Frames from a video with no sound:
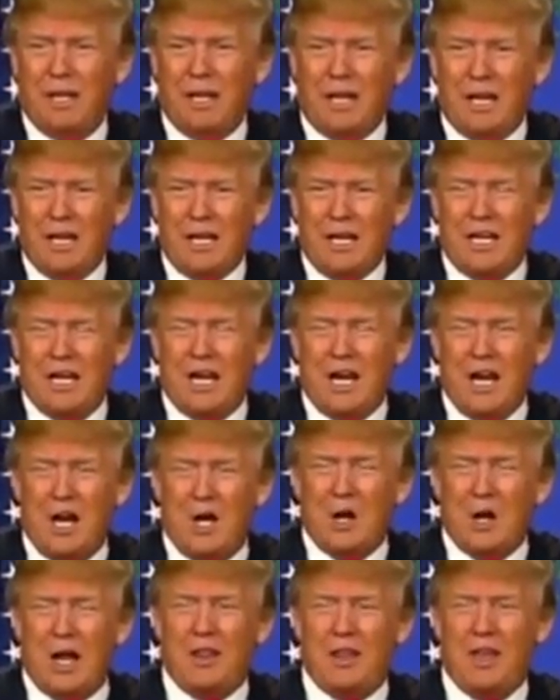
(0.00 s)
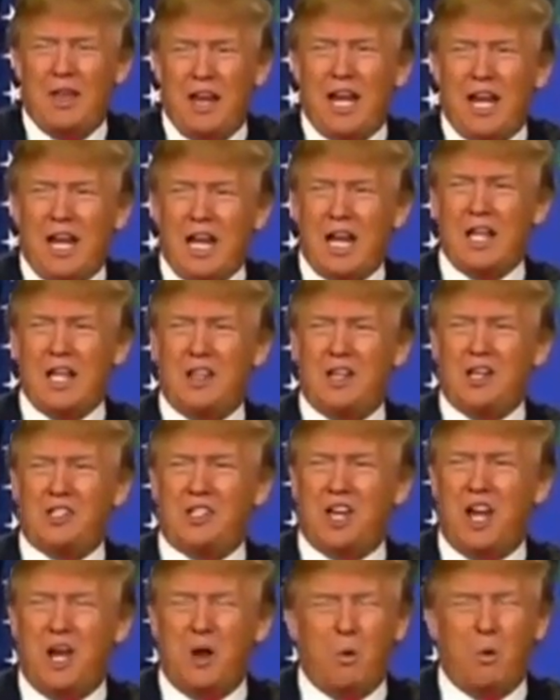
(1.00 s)
You know, and then they
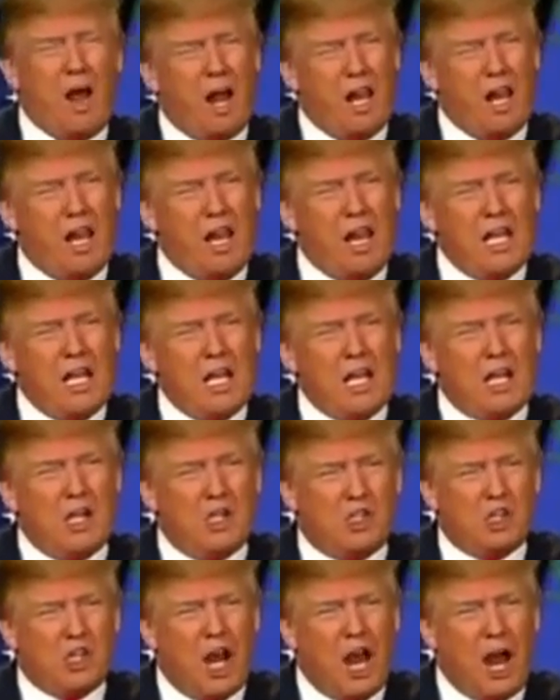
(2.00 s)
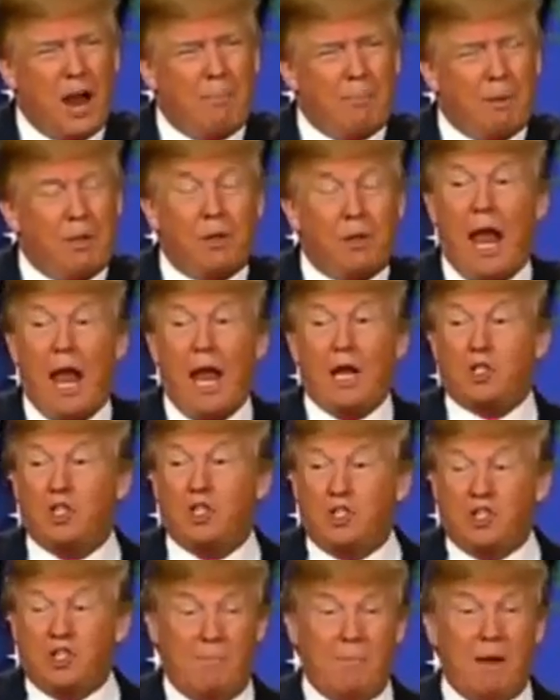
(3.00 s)
say, well, is he happy? They actually
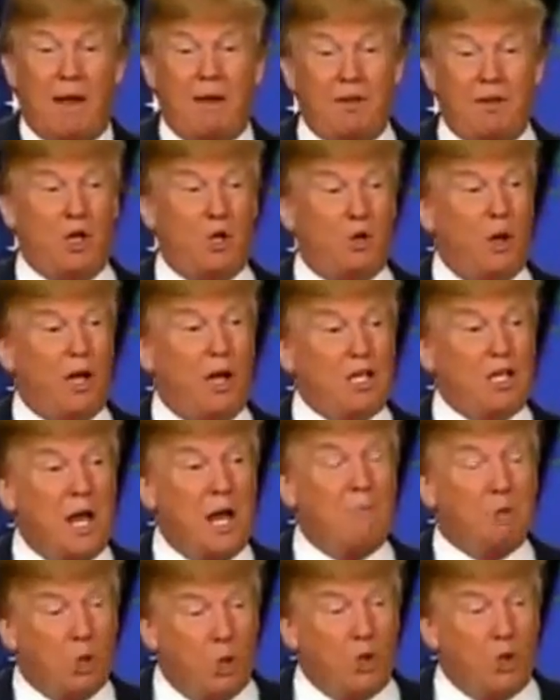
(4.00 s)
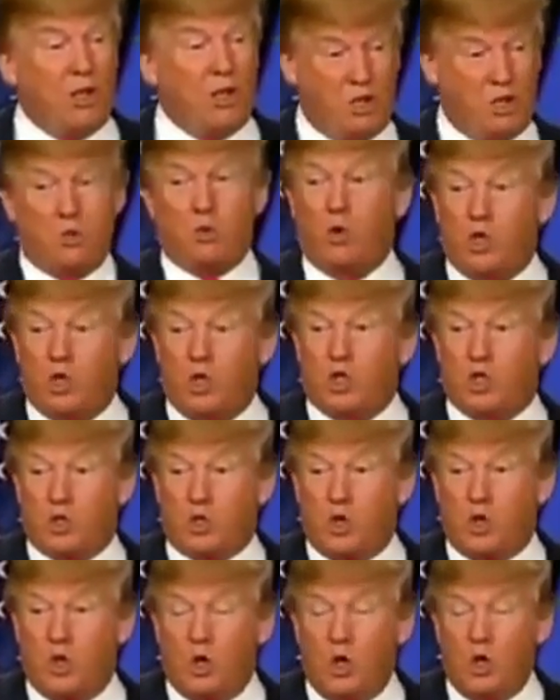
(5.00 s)
say I'm having a great time doing this, which is
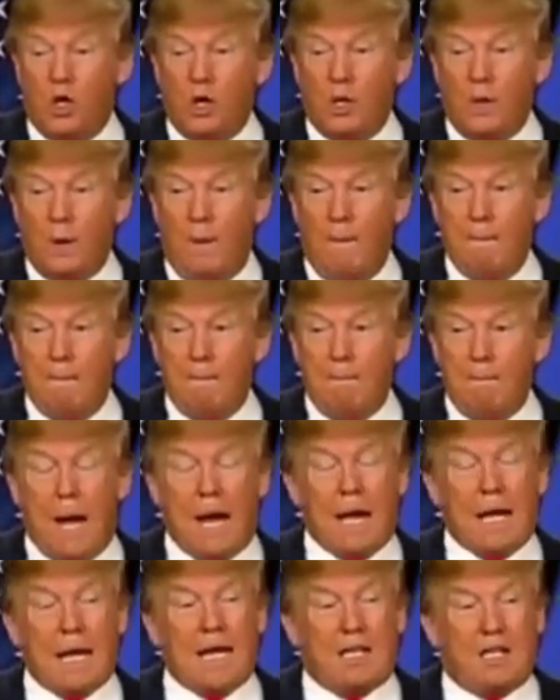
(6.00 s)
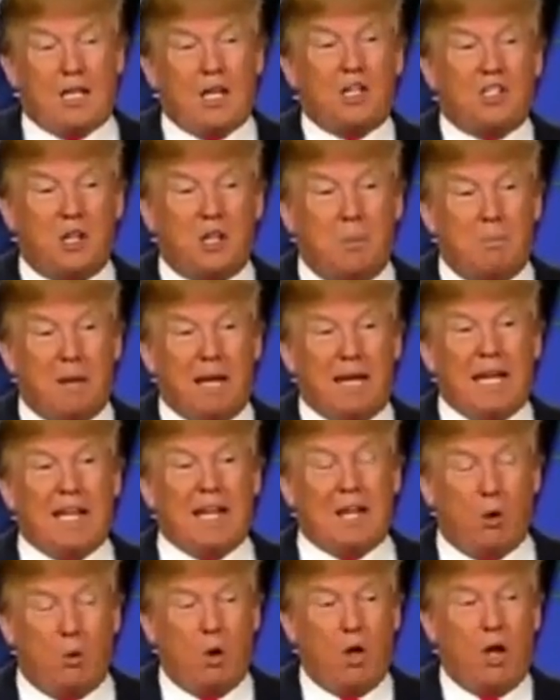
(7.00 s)
true. But it doesn't mean
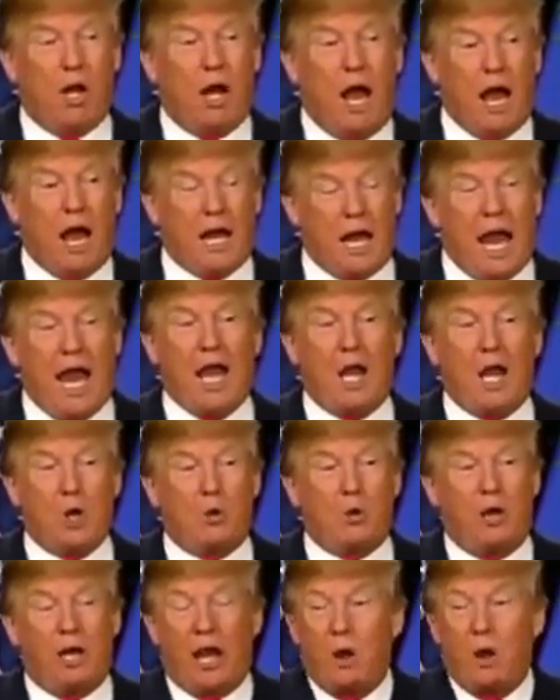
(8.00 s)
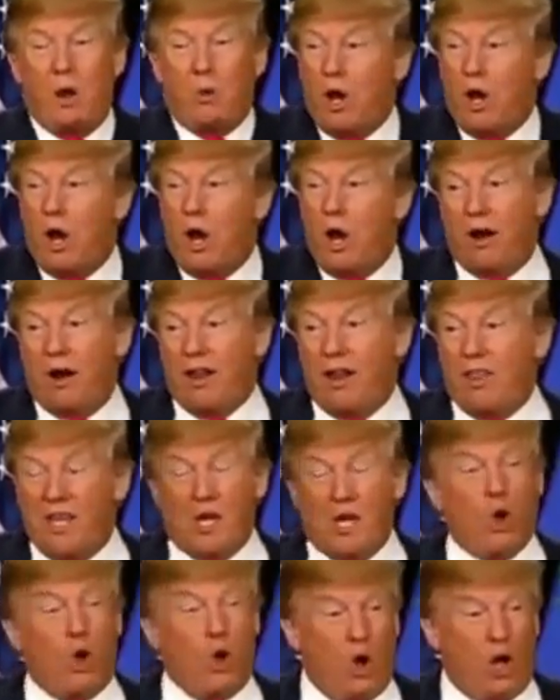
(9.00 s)
that we're not angry, and we are, I think,
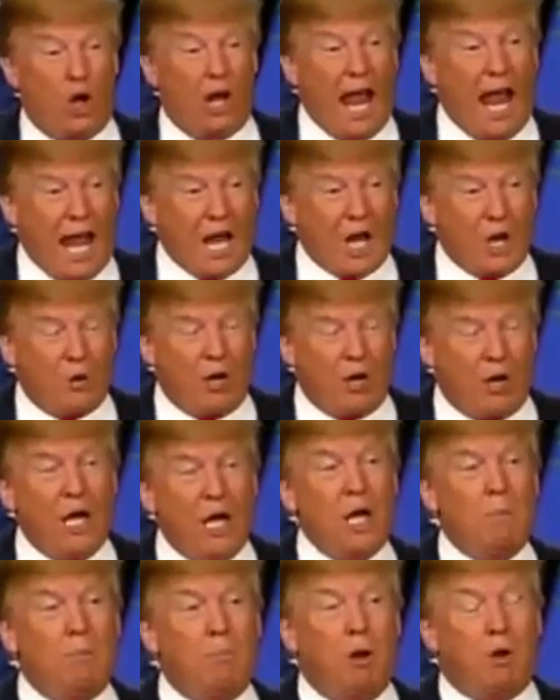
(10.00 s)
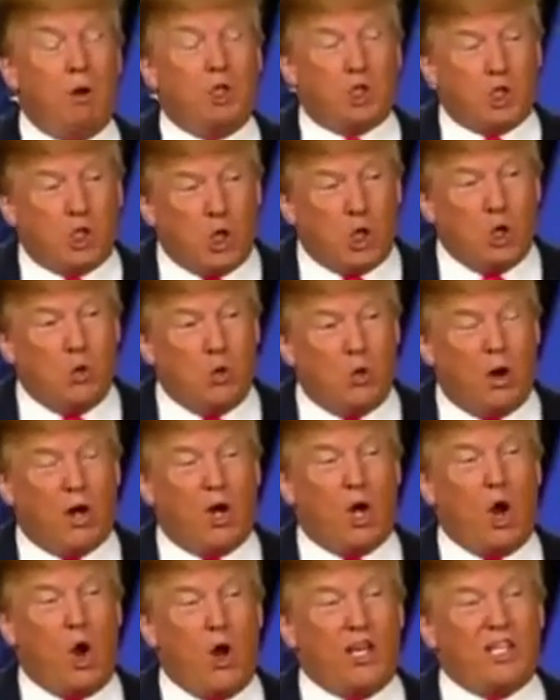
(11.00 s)
all angry. But soon we're
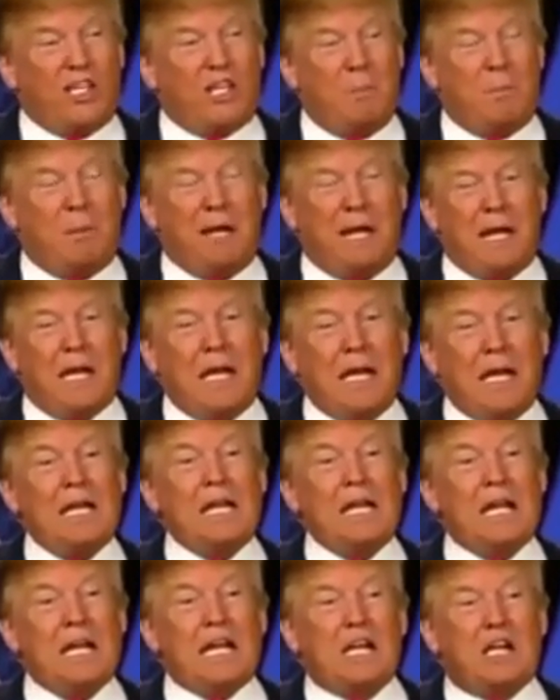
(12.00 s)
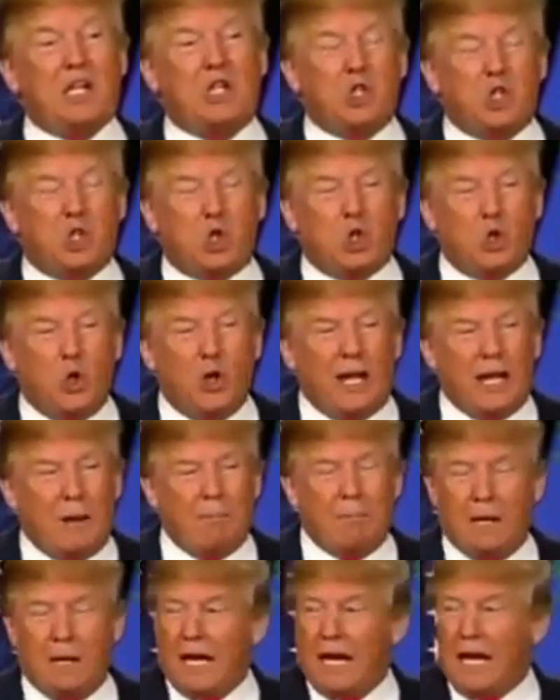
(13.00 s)
going to be
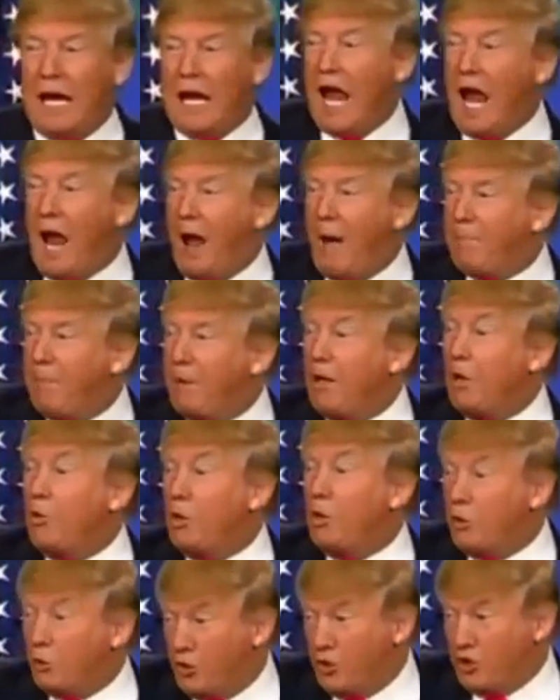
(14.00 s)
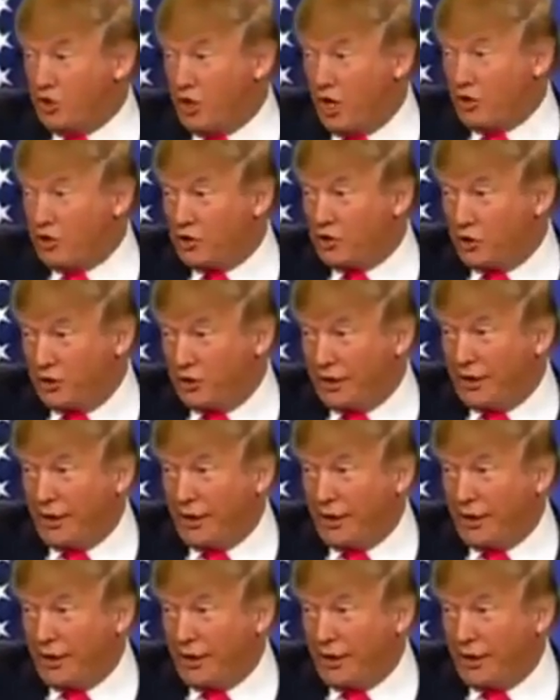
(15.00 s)
extremely happy with results, okay?